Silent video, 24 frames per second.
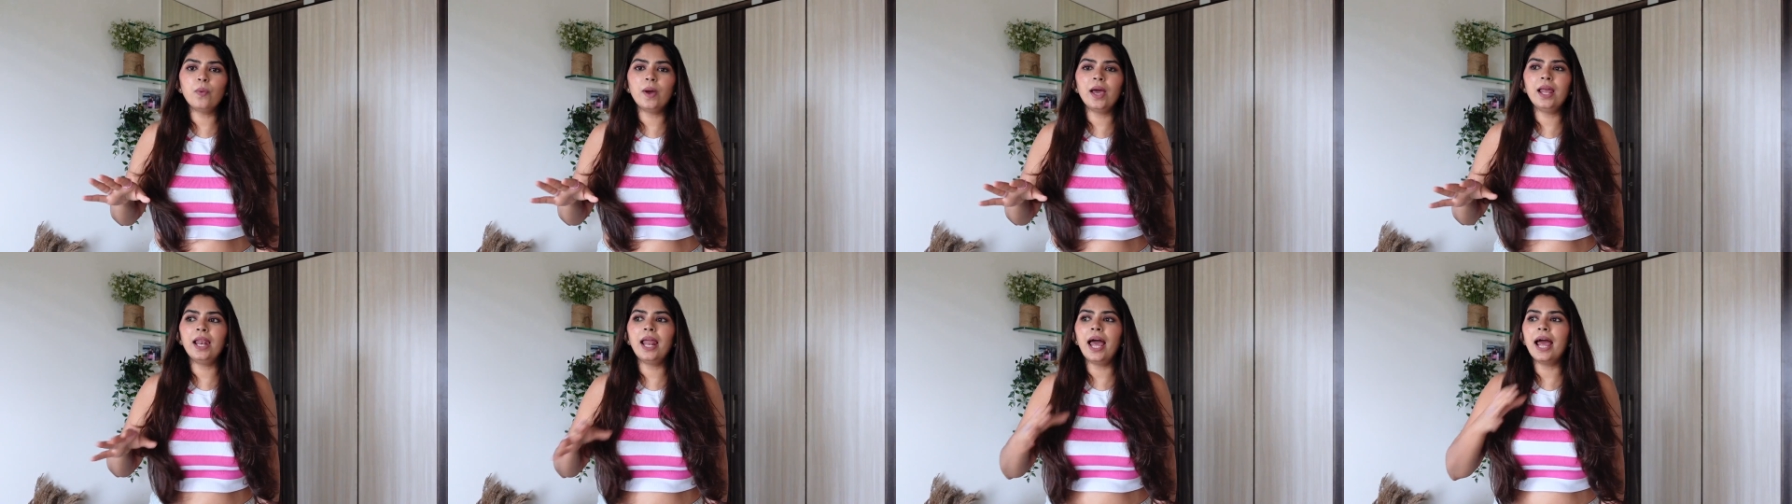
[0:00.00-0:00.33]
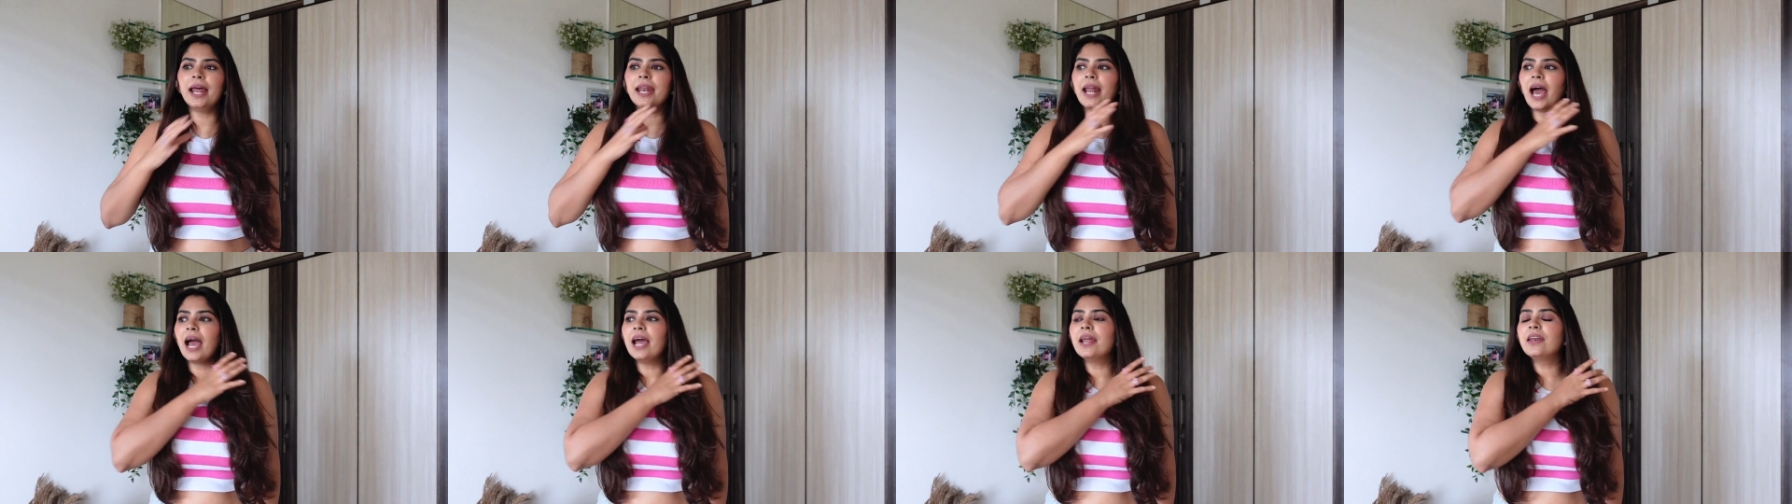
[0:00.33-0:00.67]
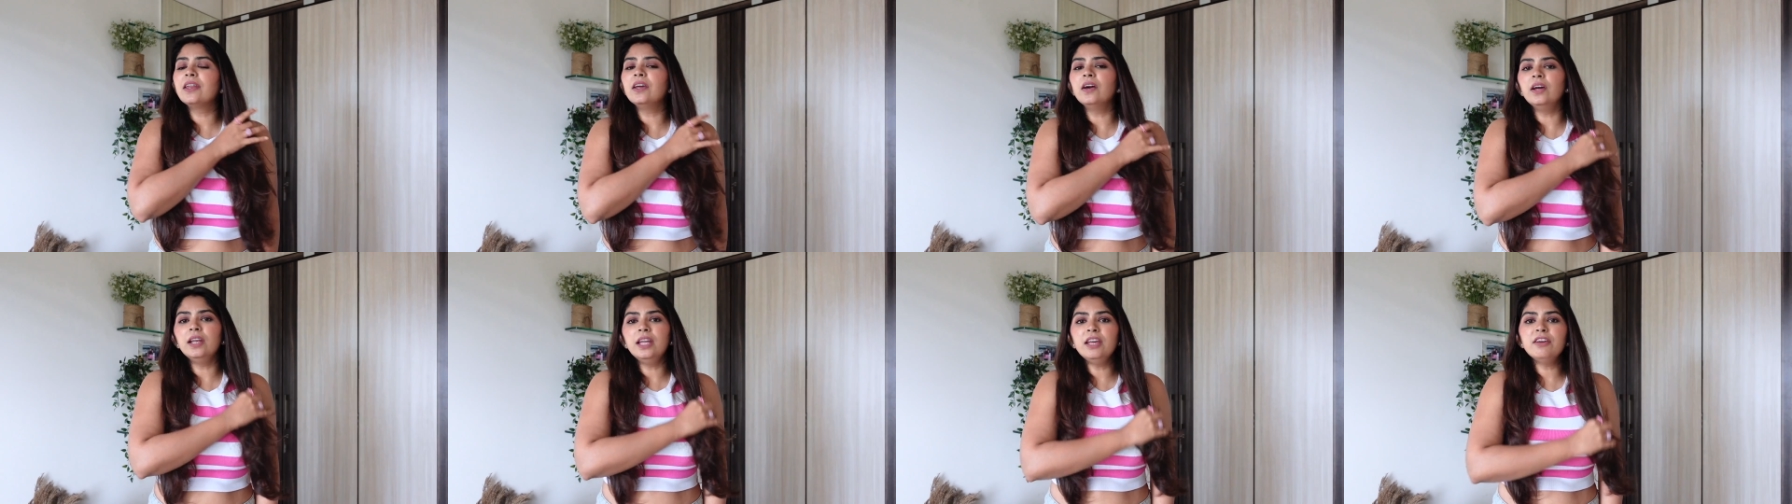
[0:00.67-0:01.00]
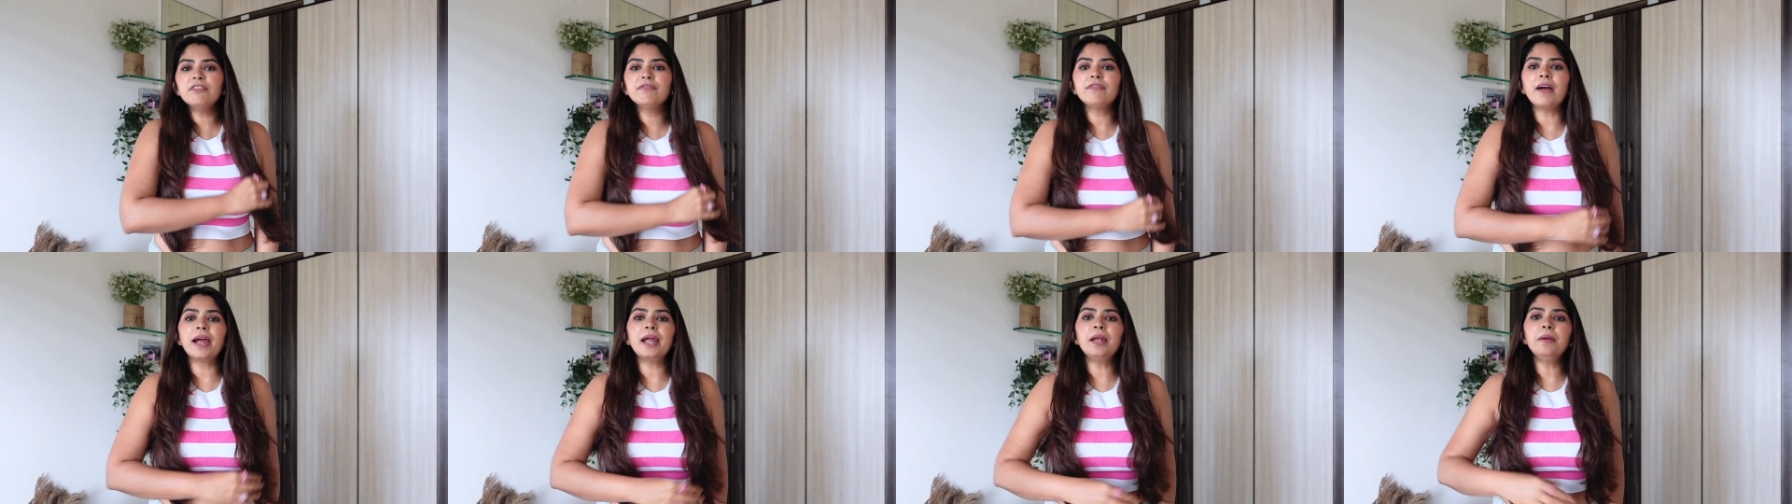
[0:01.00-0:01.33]
and I
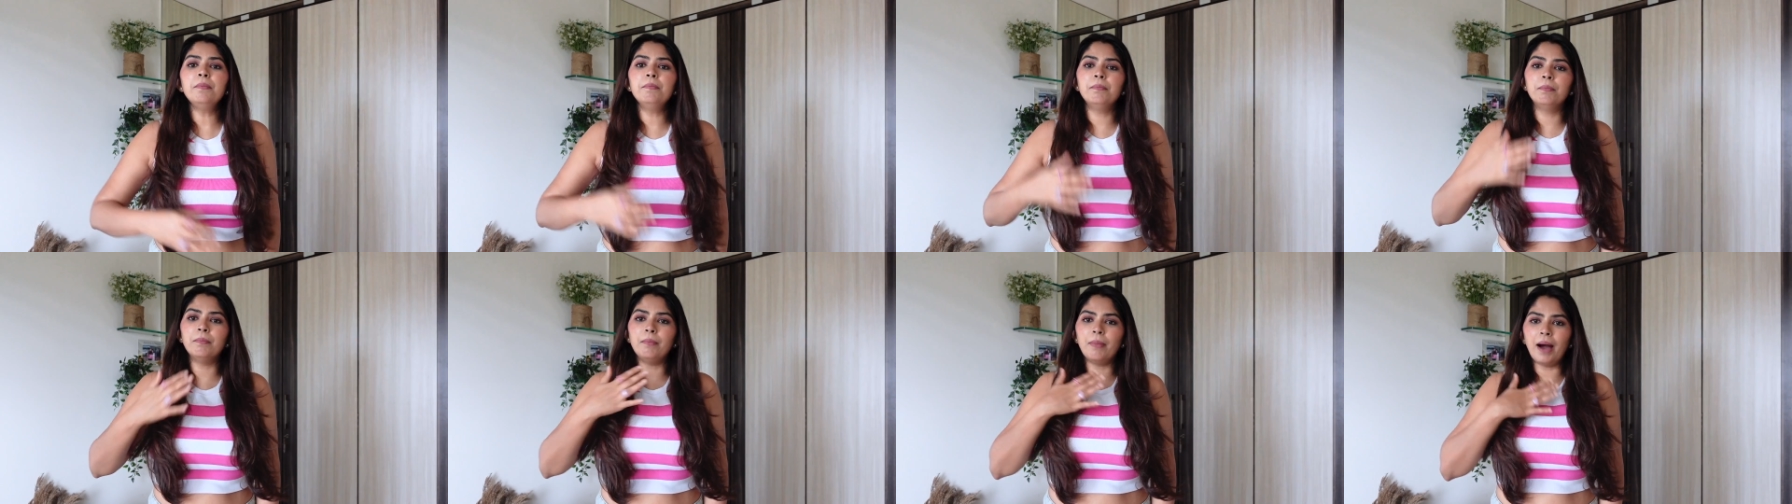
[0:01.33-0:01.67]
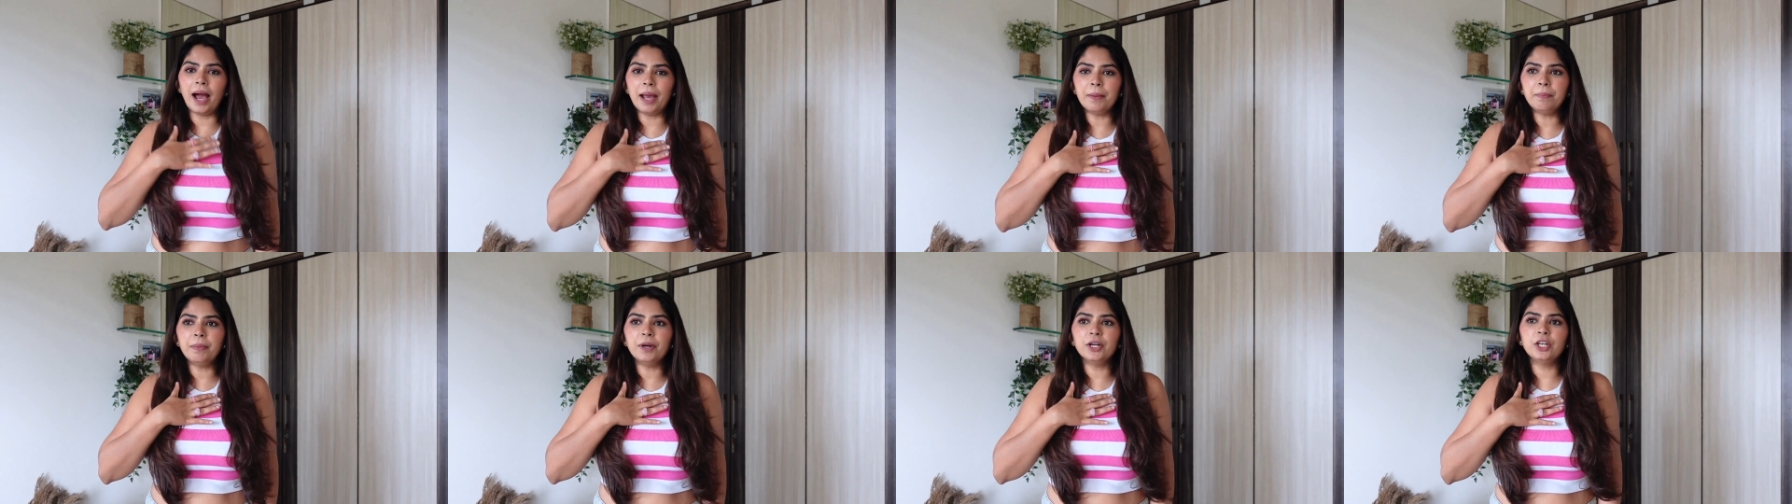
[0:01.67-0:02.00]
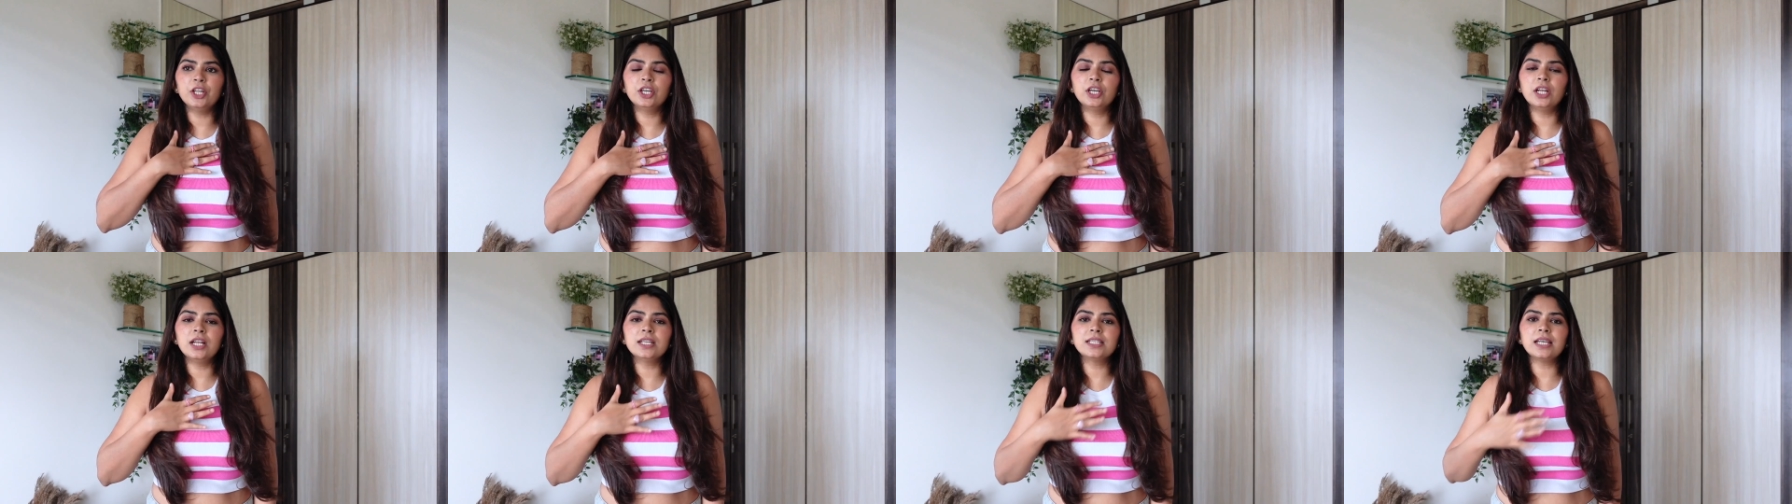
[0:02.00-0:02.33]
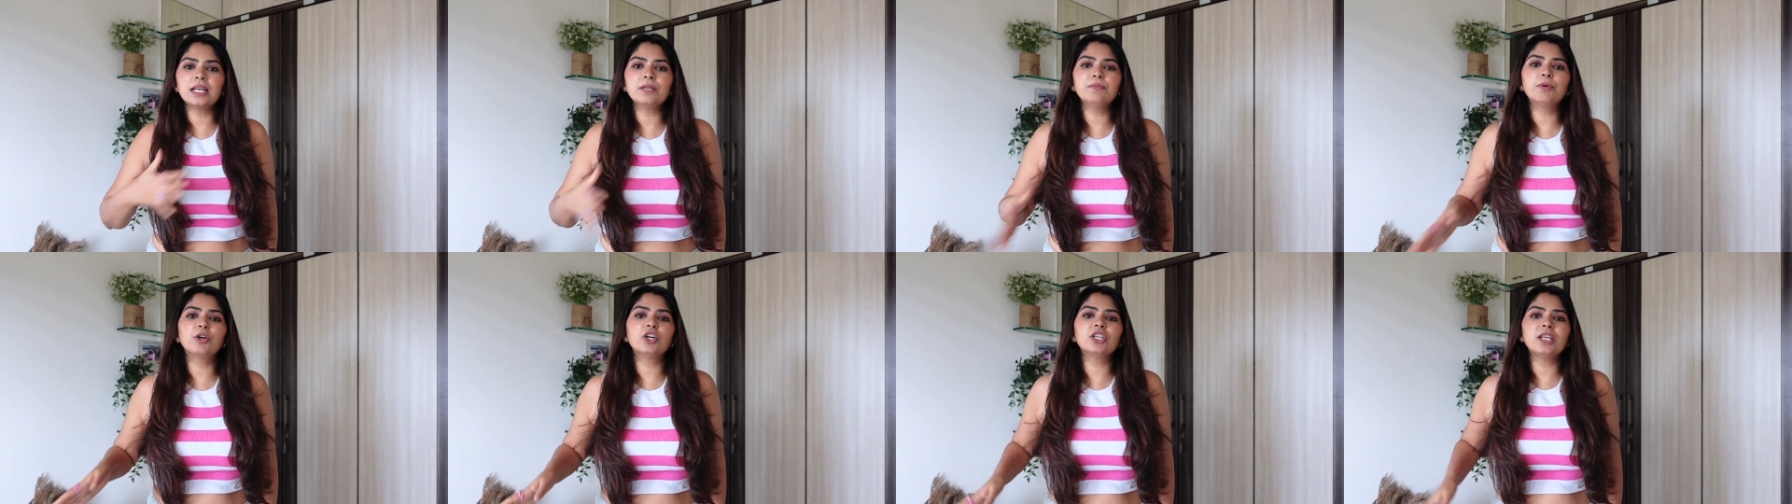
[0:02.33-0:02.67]
really find my particular
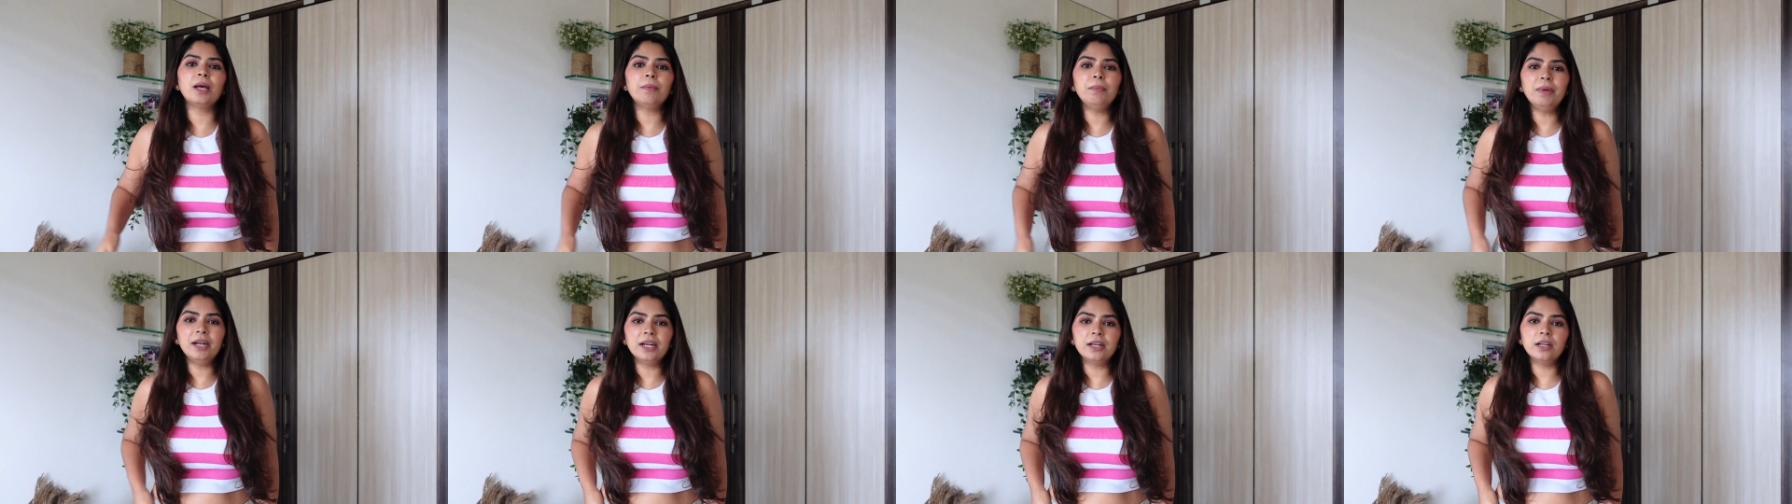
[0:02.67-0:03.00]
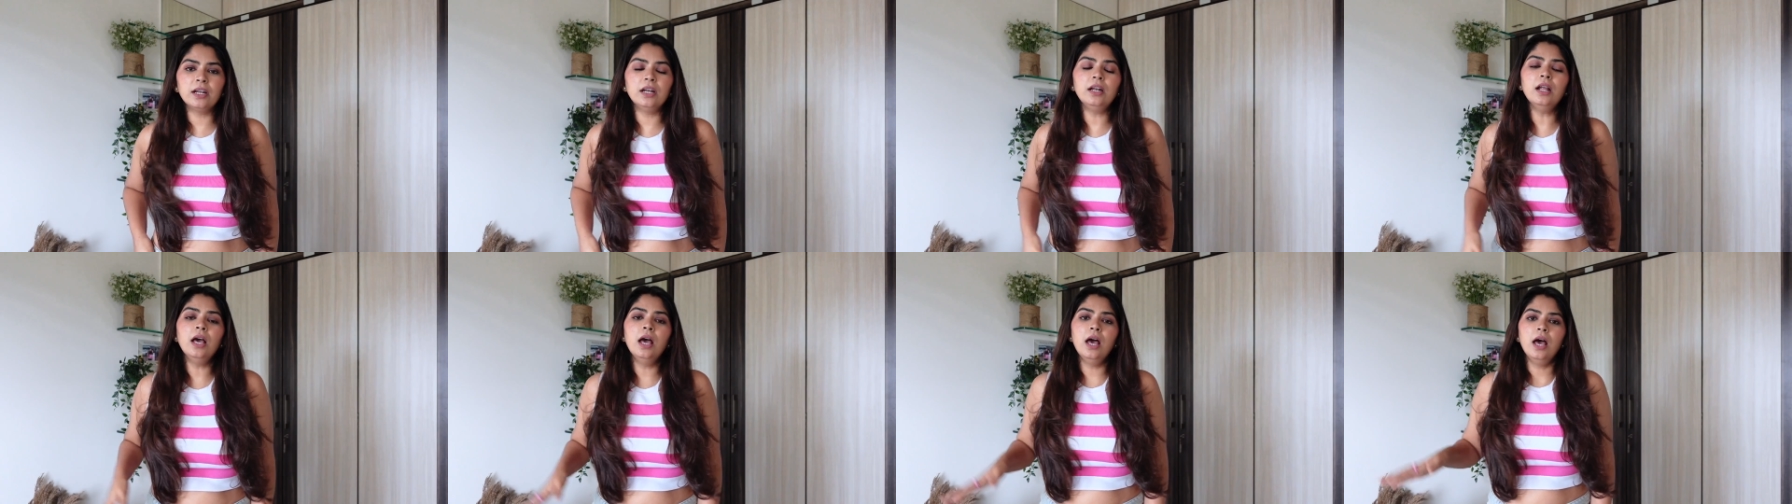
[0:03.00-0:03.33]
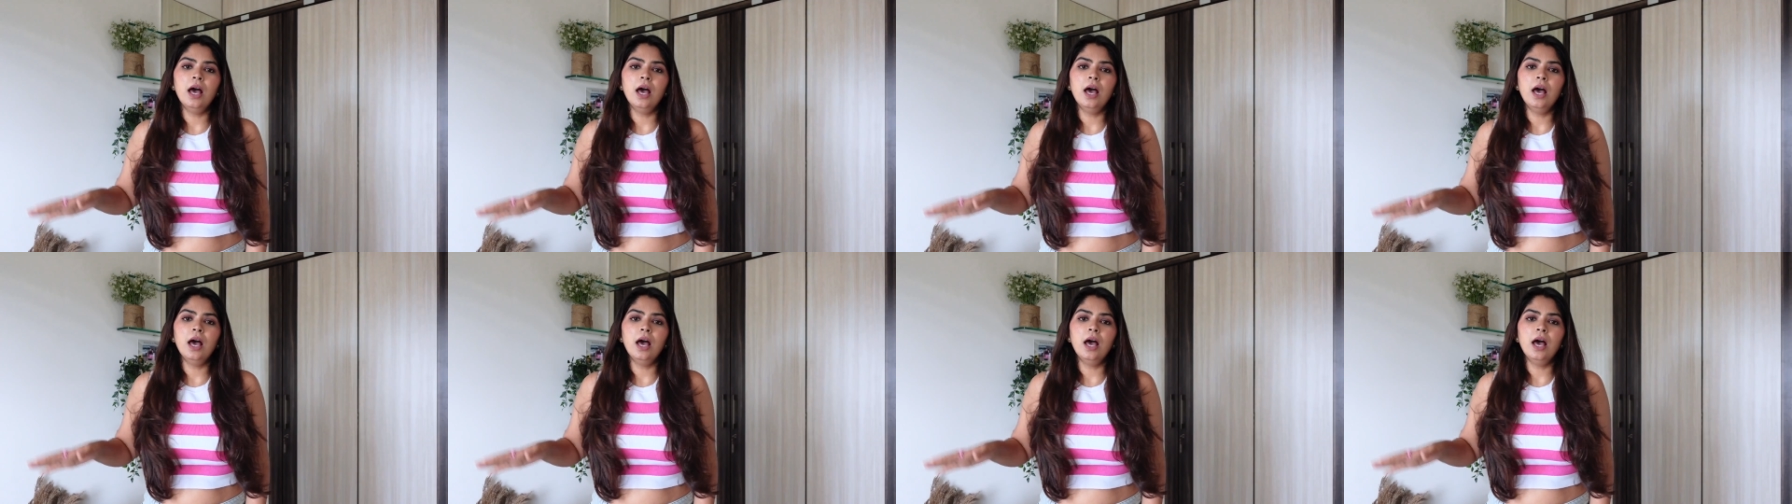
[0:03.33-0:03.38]
size, because I'm little,